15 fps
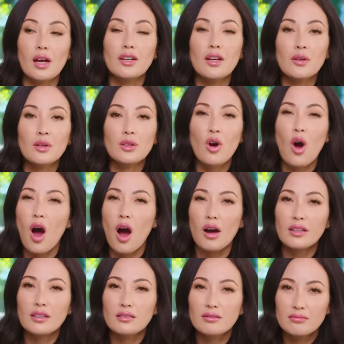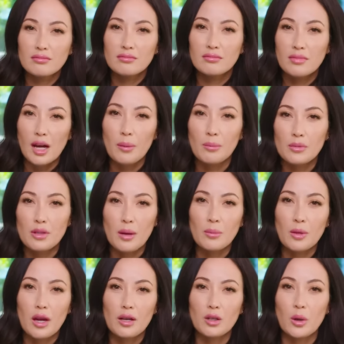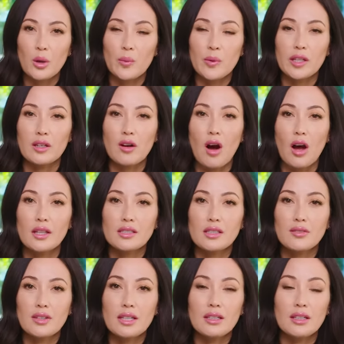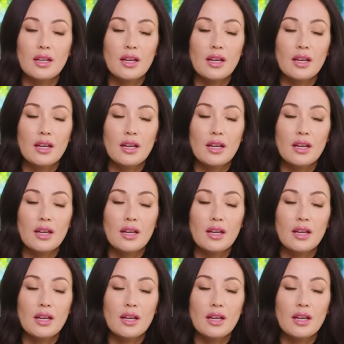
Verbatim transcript: Another con, I'm, I'm kind of going with the cons of it,